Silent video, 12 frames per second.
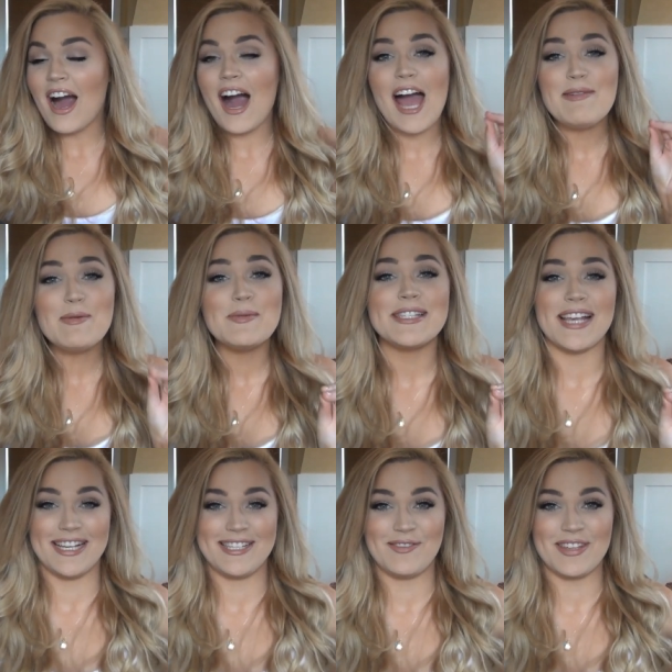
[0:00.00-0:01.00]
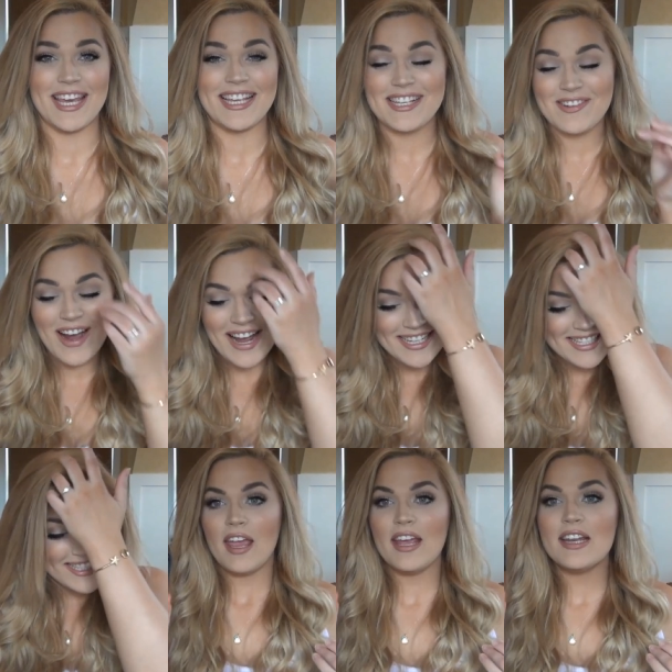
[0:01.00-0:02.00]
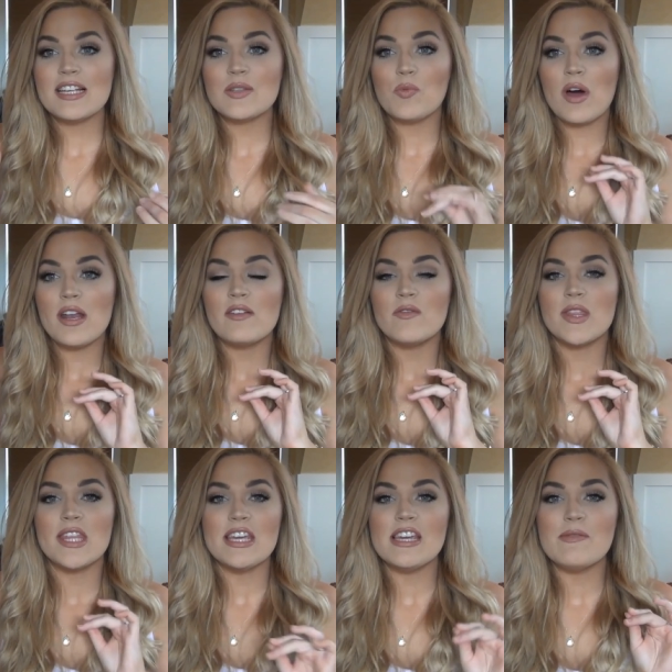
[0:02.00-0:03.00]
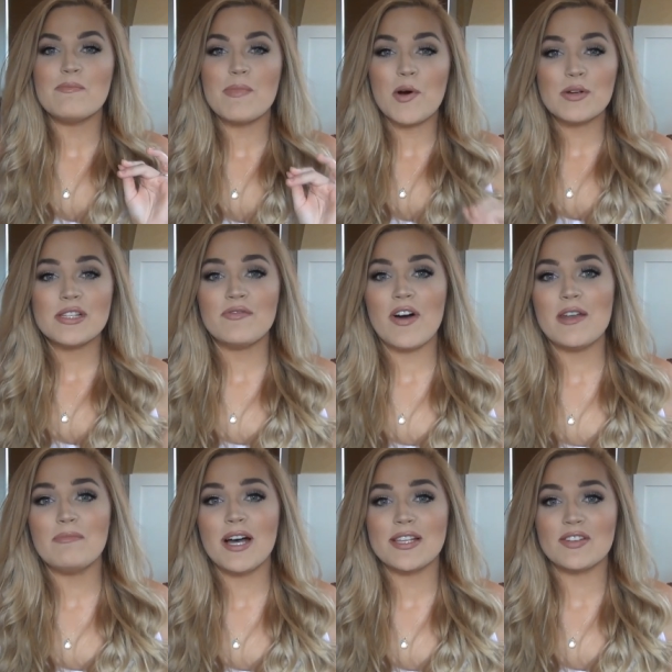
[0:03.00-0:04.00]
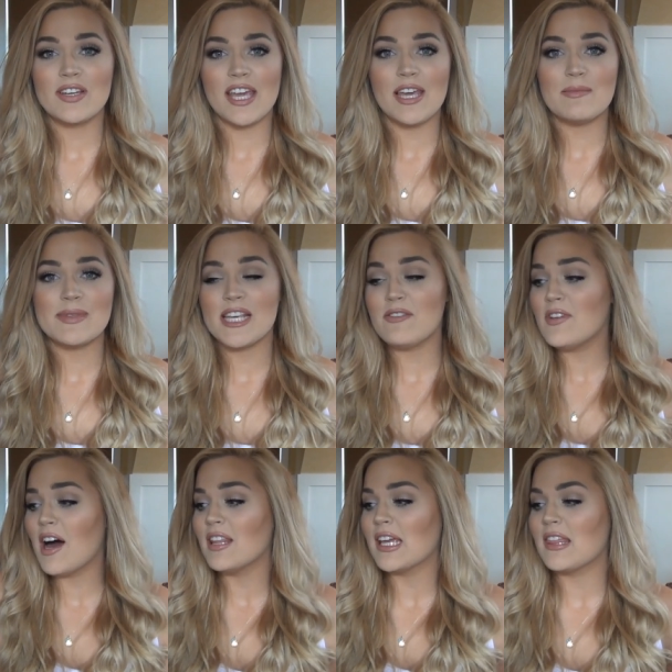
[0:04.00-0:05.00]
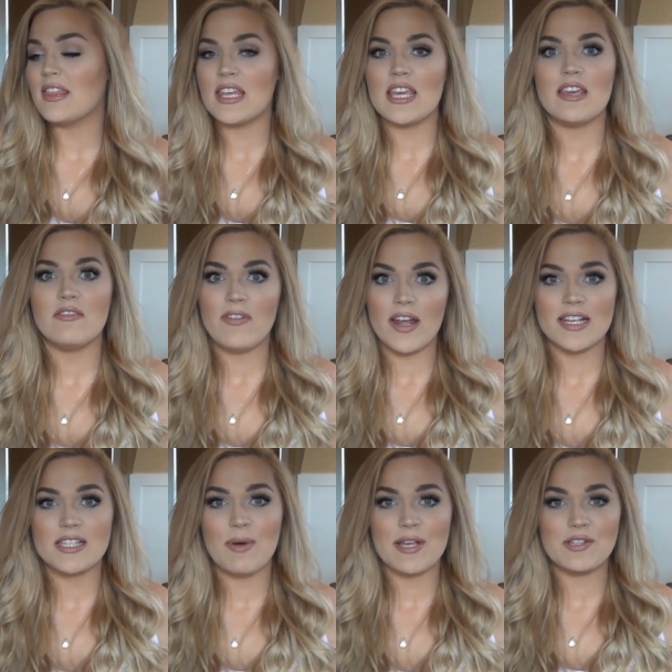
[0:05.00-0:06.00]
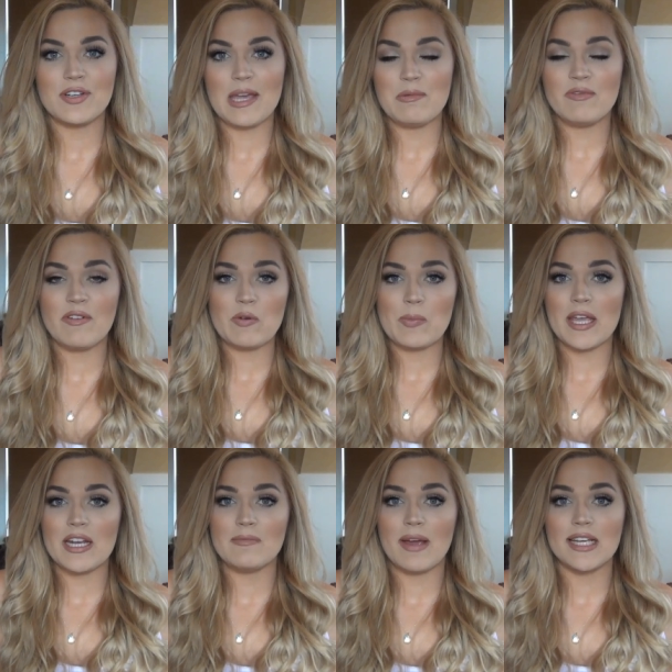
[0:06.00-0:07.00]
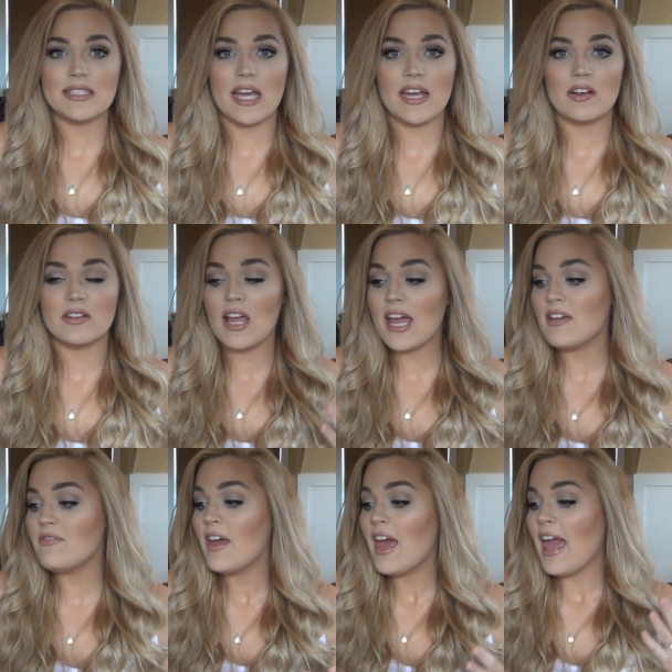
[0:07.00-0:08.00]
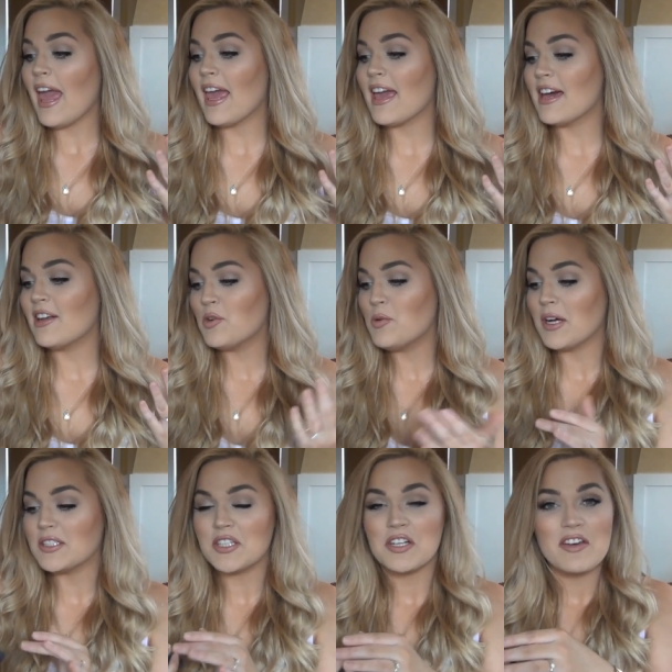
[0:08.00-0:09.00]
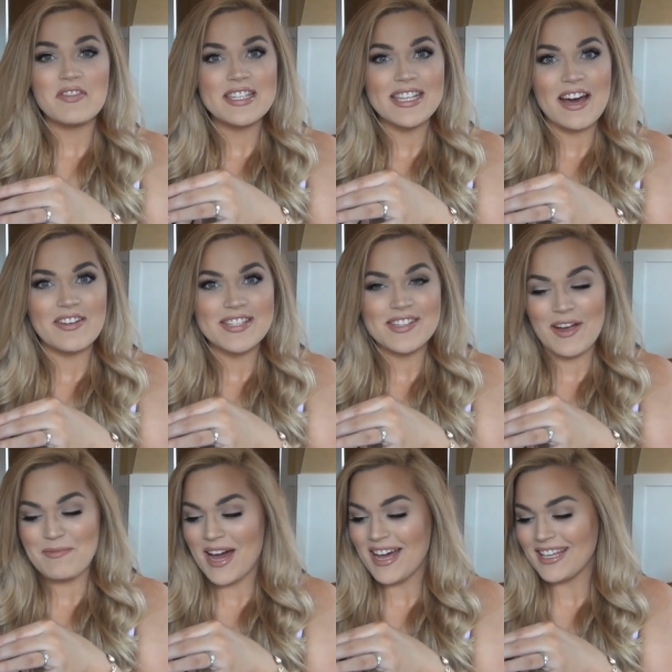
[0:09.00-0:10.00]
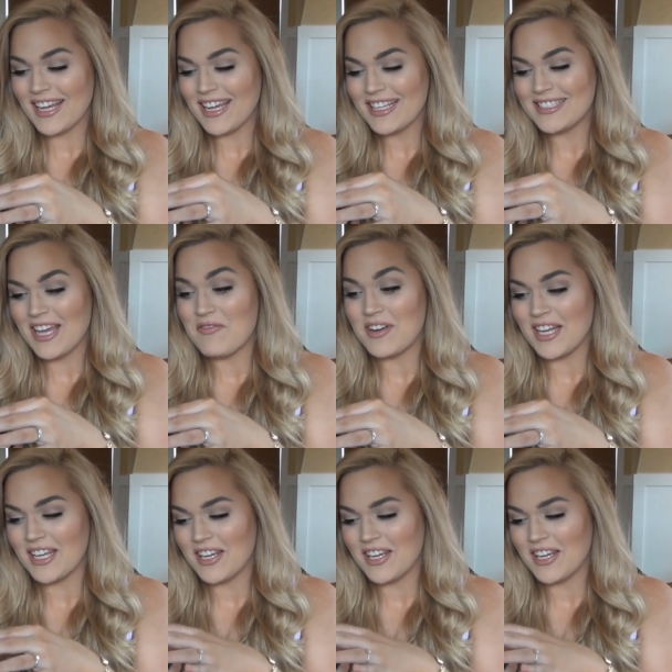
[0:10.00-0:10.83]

I'm obsessed with it, you guys. It is one of the most fun puzzle games, if not like the funnest puzzle game I've ever played in my entire life. And, ooh, I'll turn off the sound so I'm not like deafening